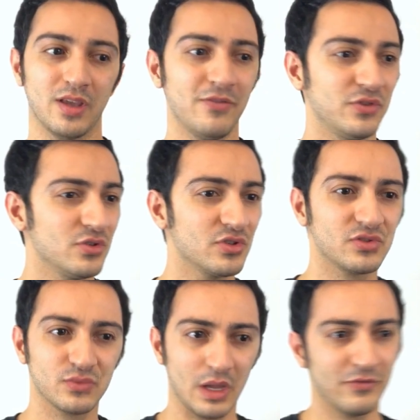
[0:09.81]
If
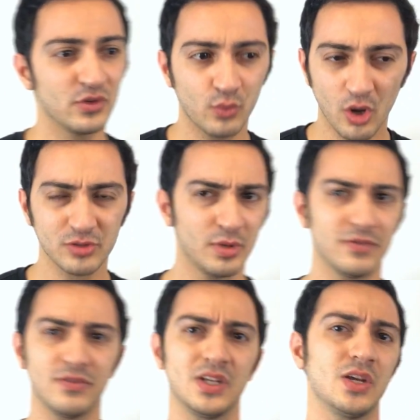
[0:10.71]
you watch my
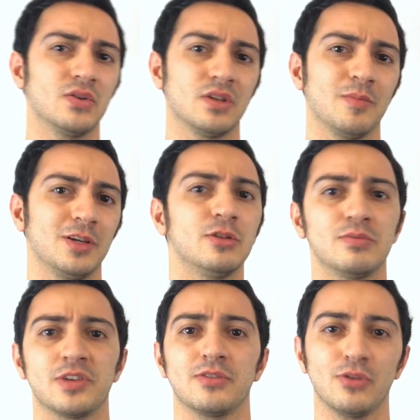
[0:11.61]
videos on my YouTube channel,